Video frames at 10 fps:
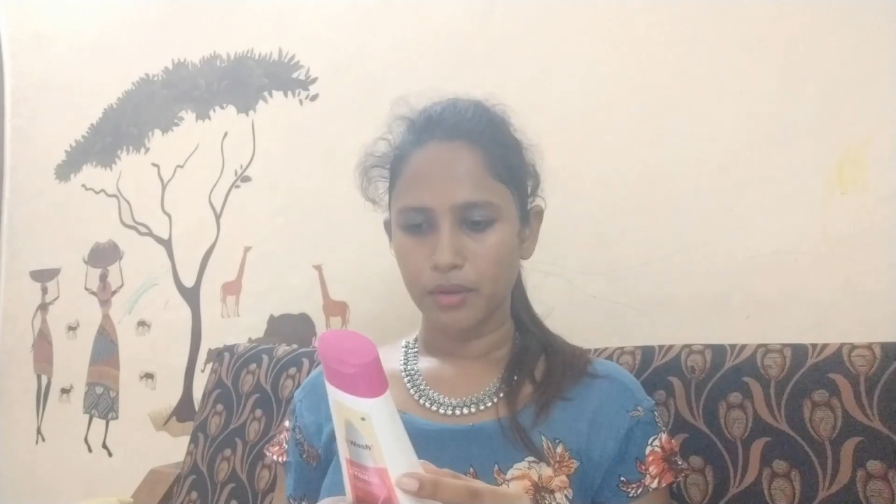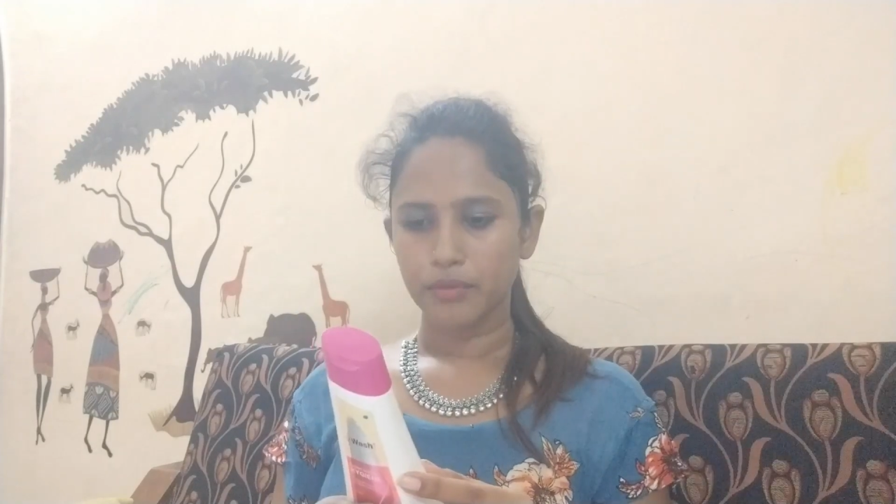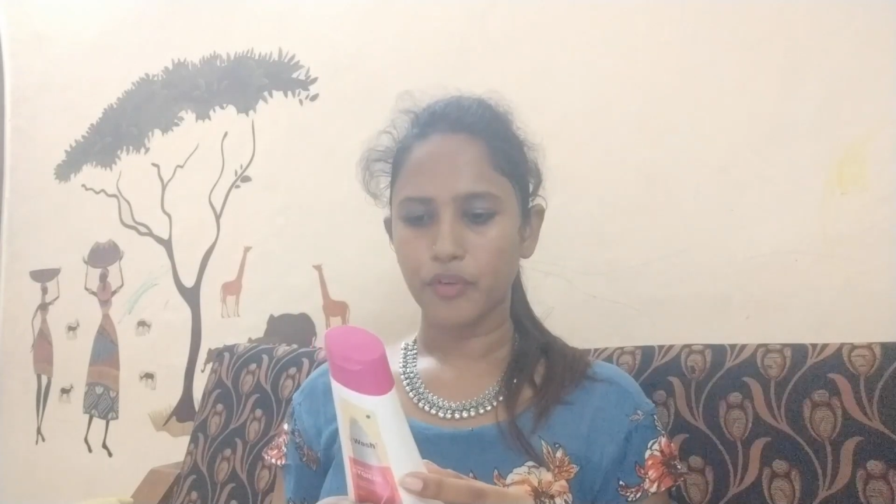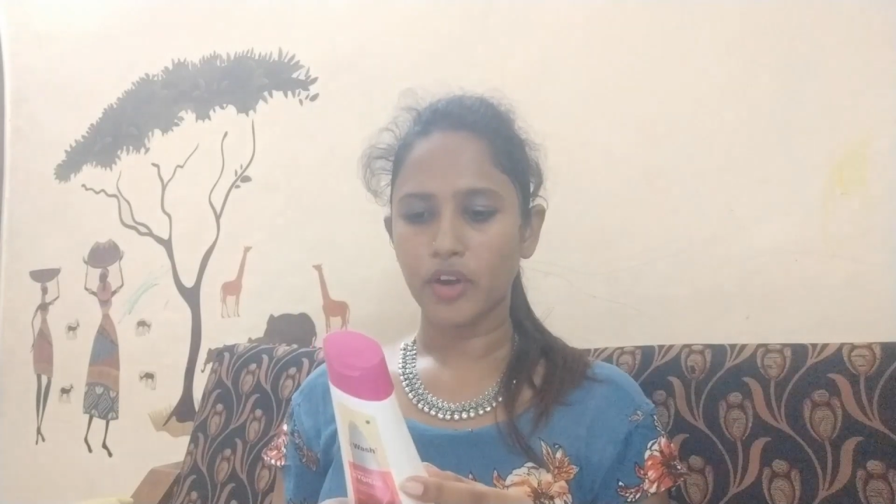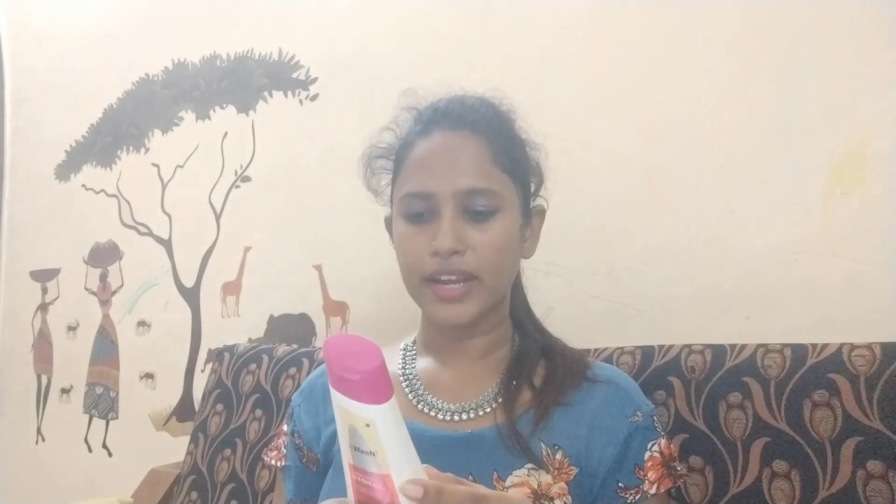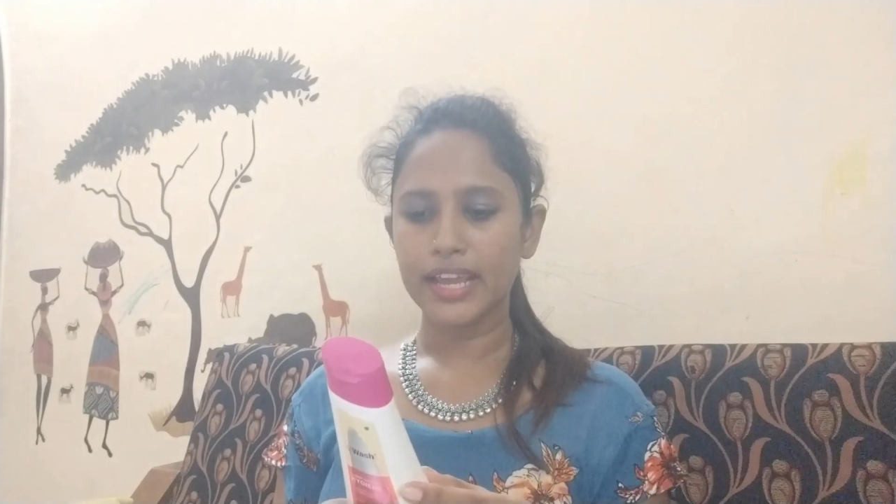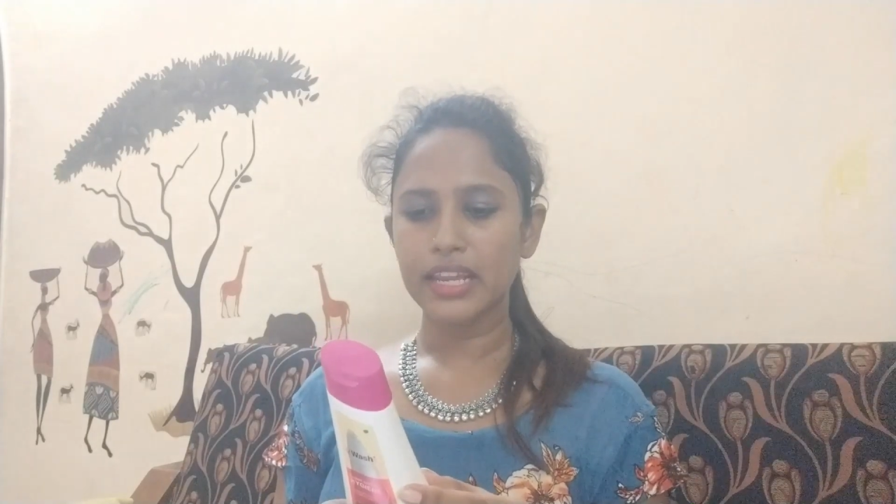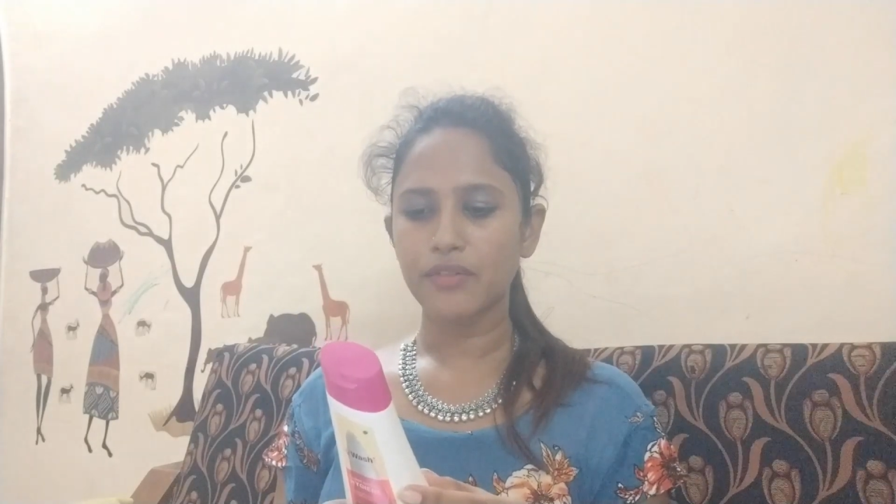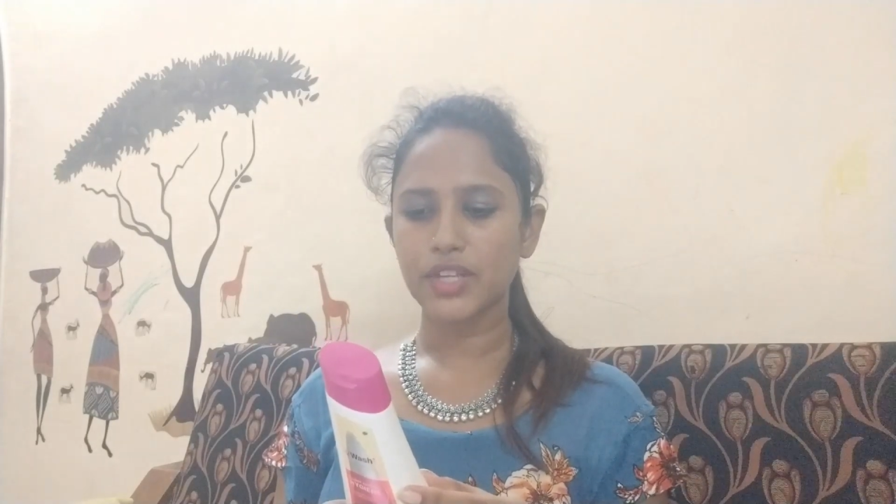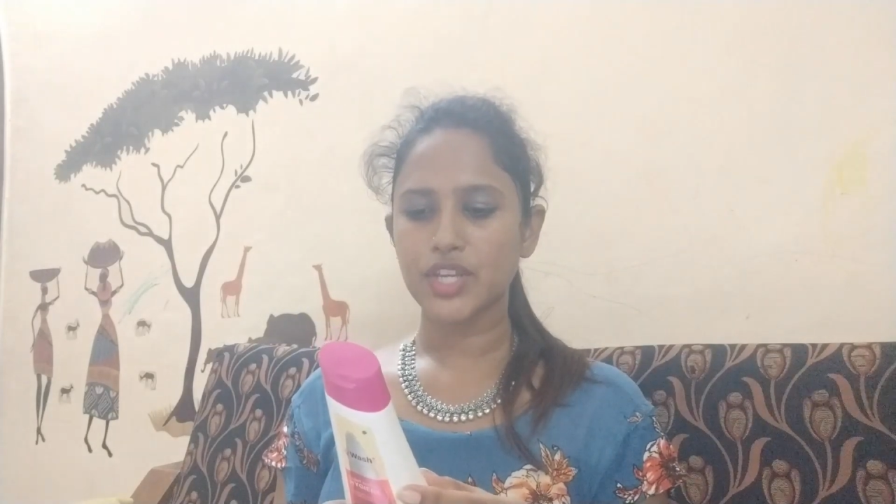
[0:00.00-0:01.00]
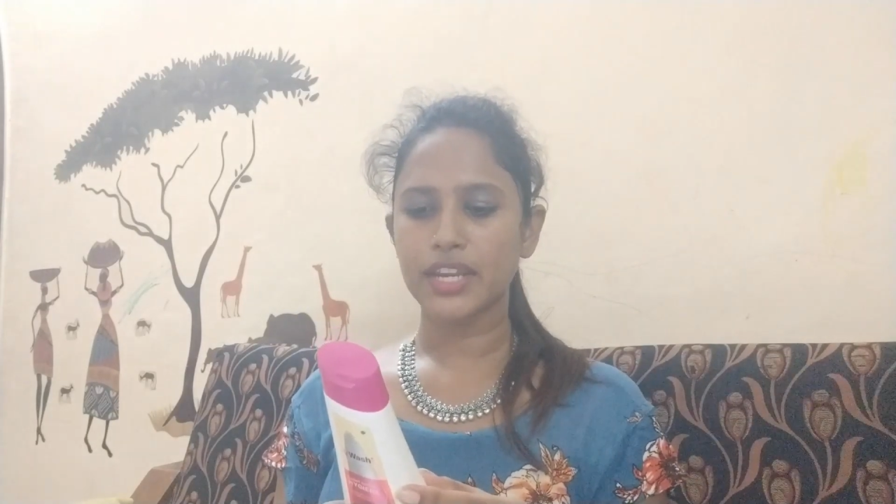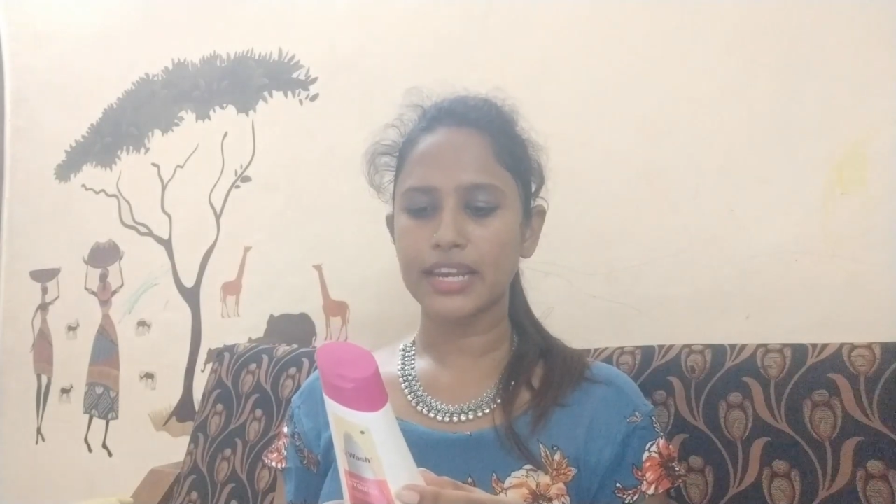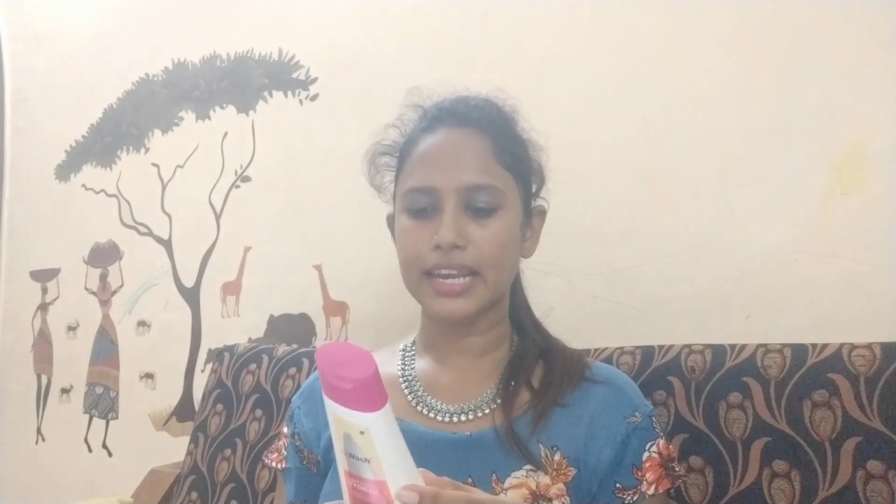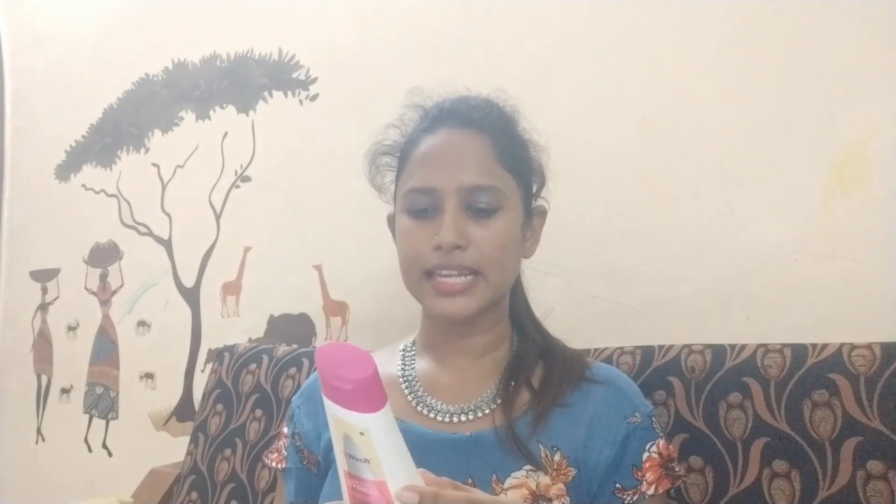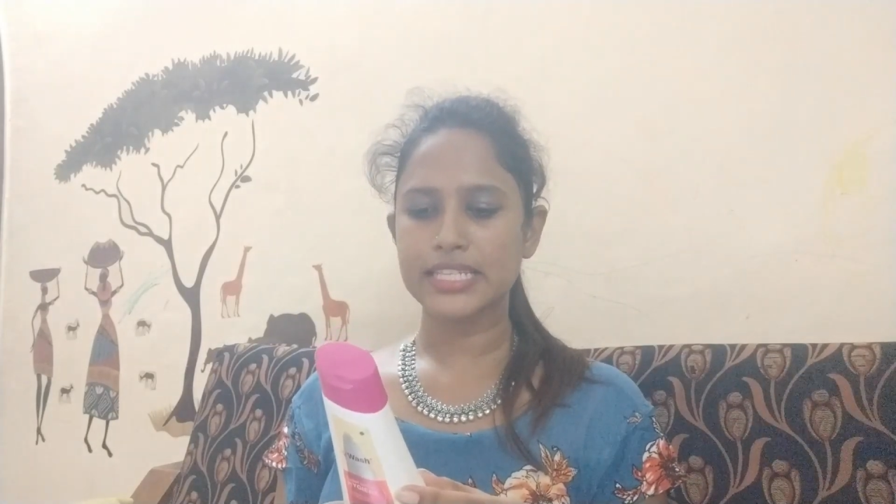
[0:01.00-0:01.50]
For daily vaginal
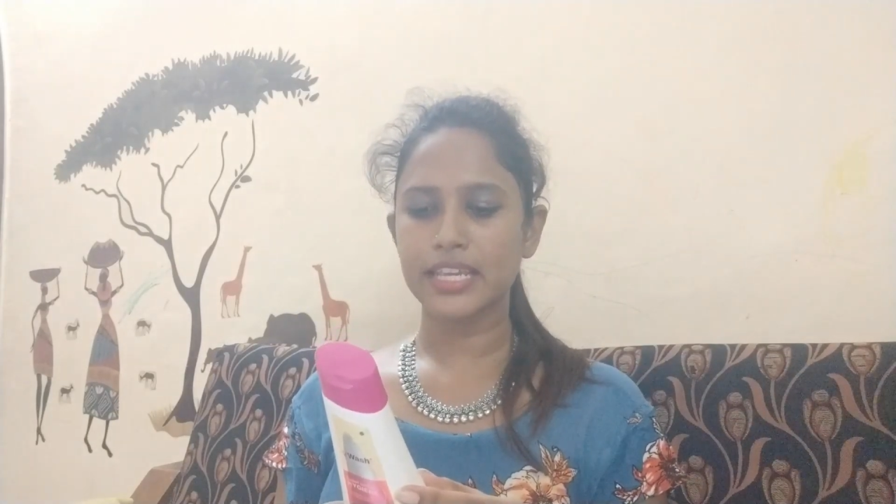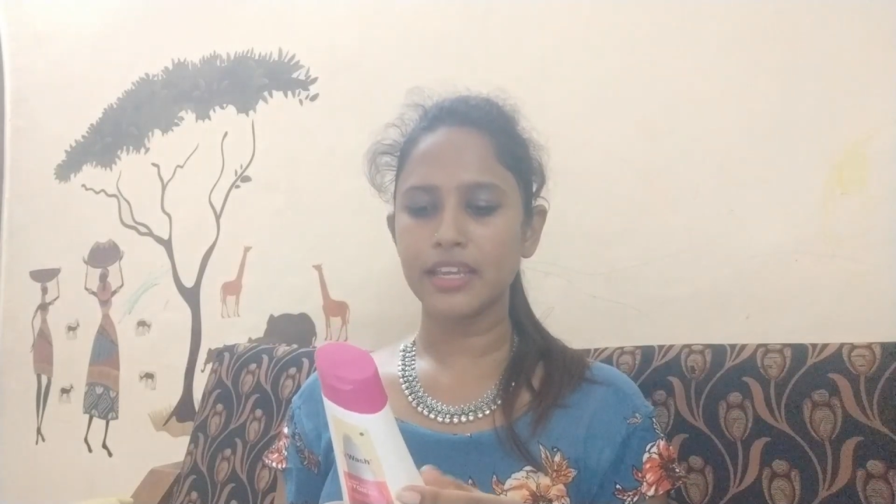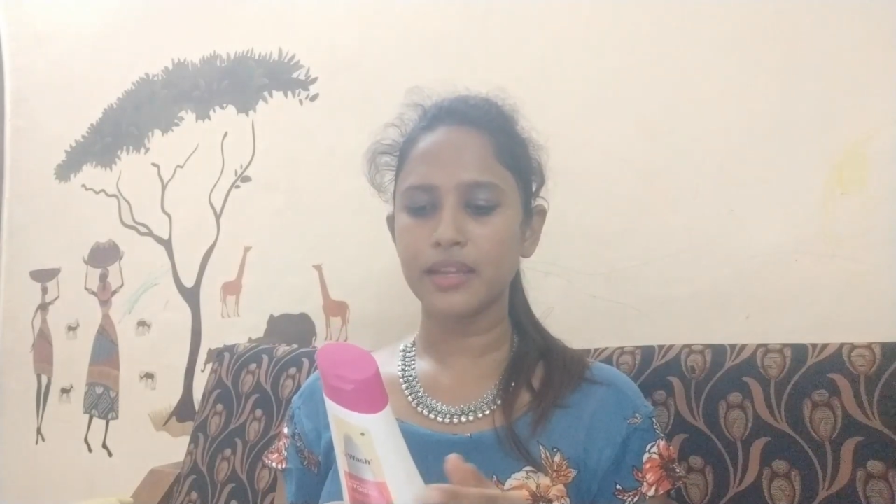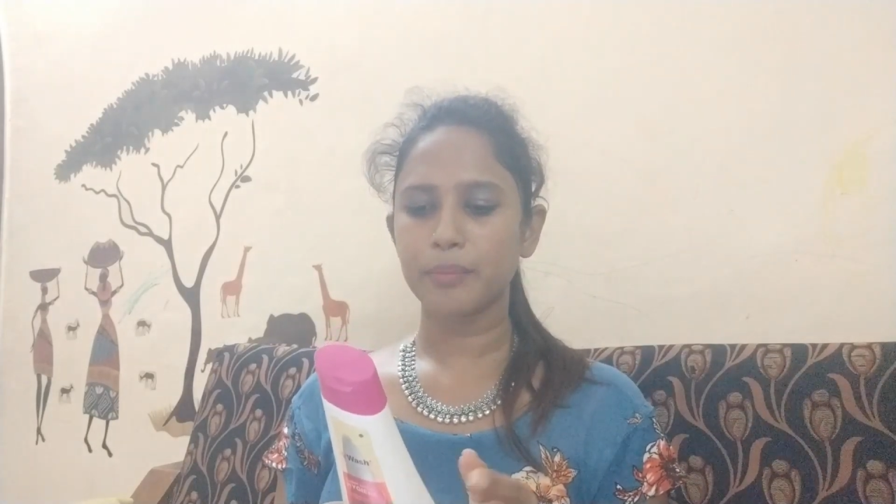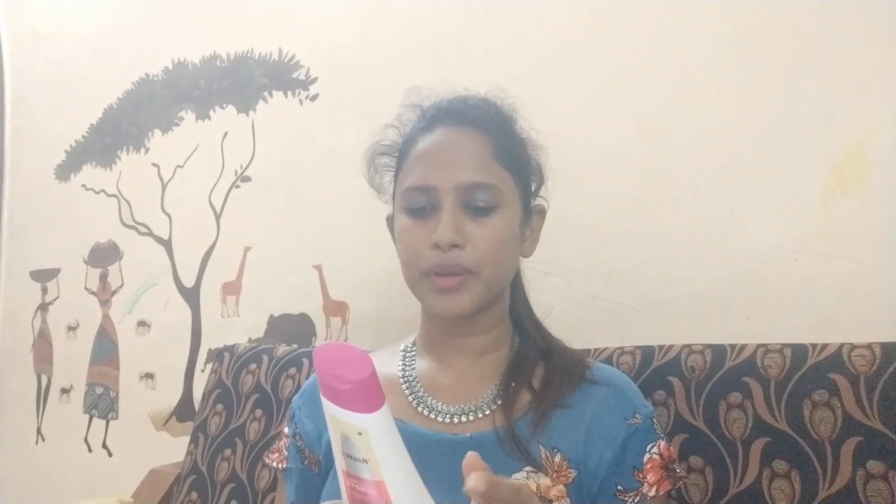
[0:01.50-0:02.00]
cleansing,